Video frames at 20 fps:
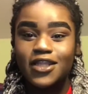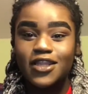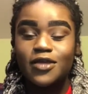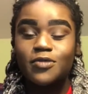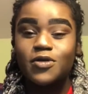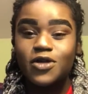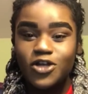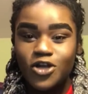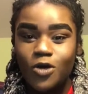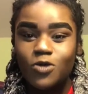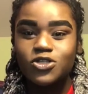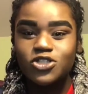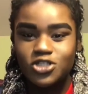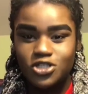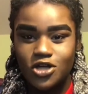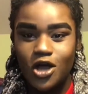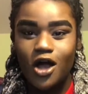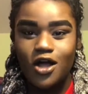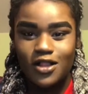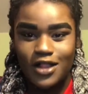there were no
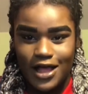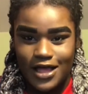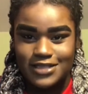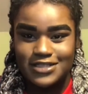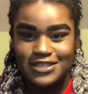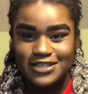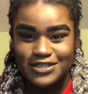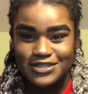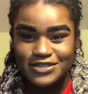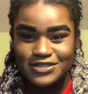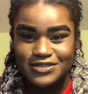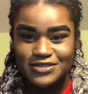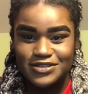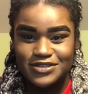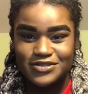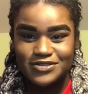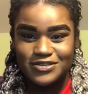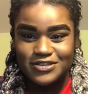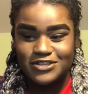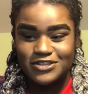shot glasses,
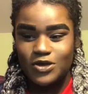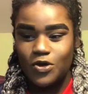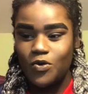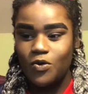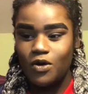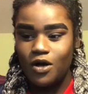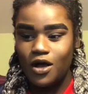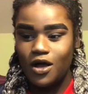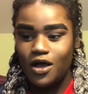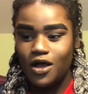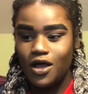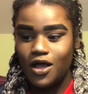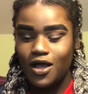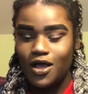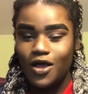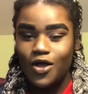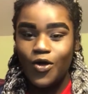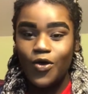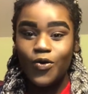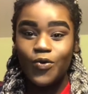so
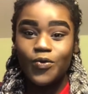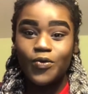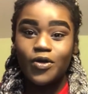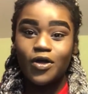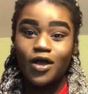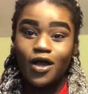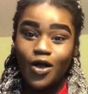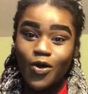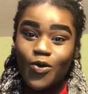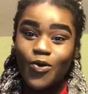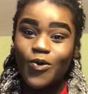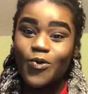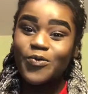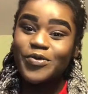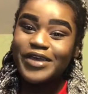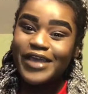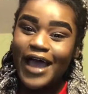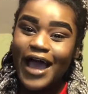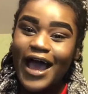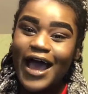
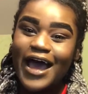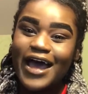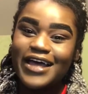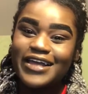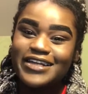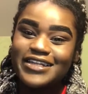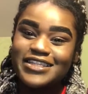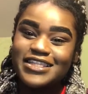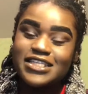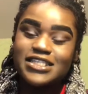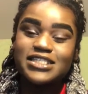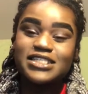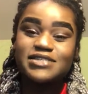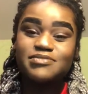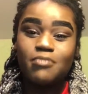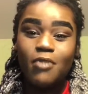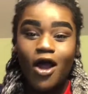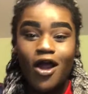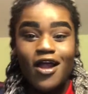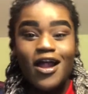we had the
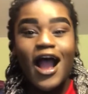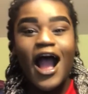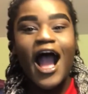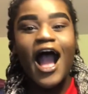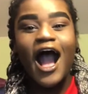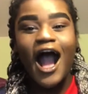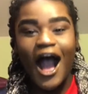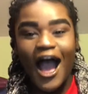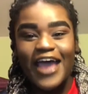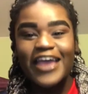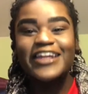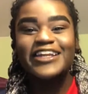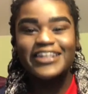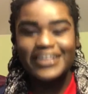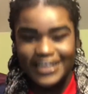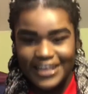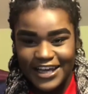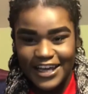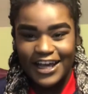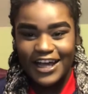smart
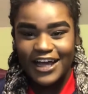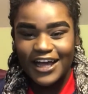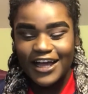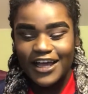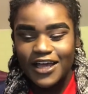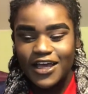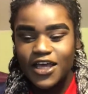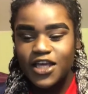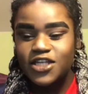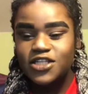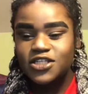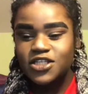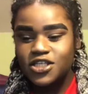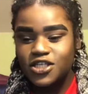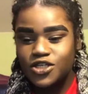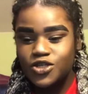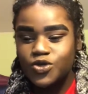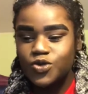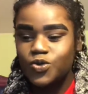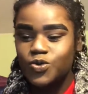idea to
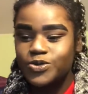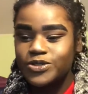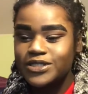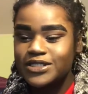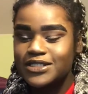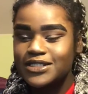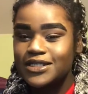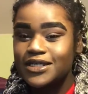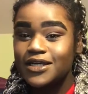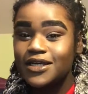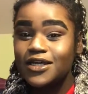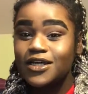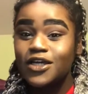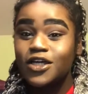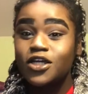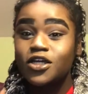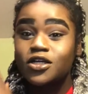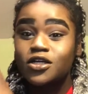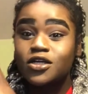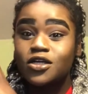use
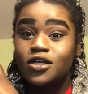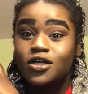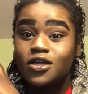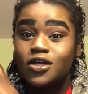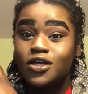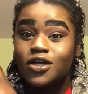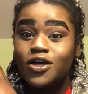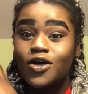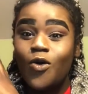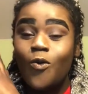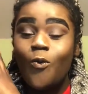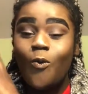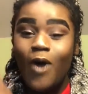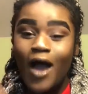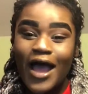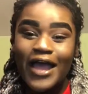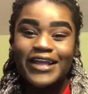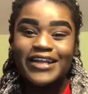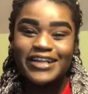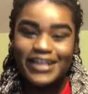
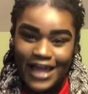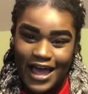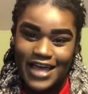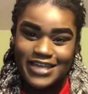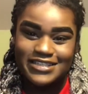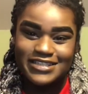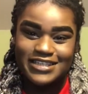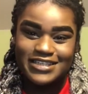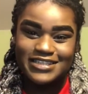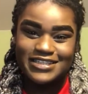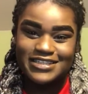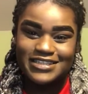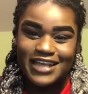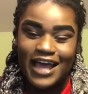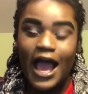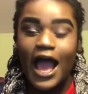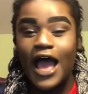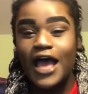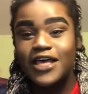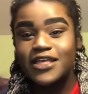wine glasses
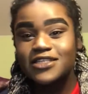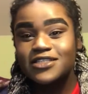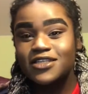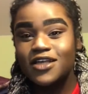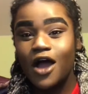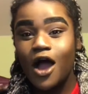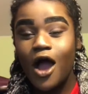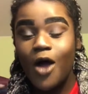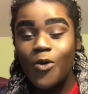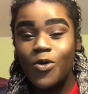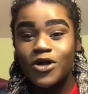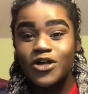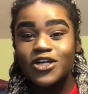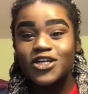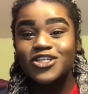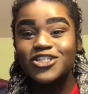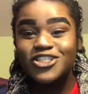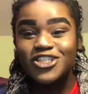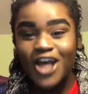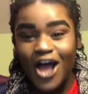as our
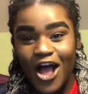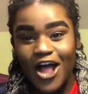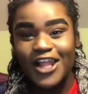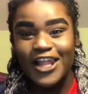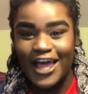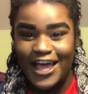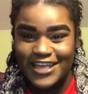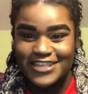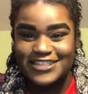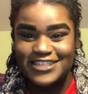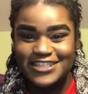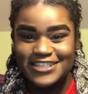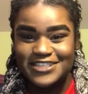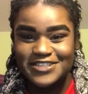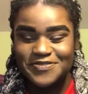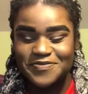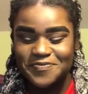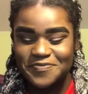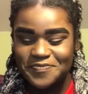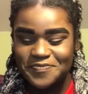shot glasses.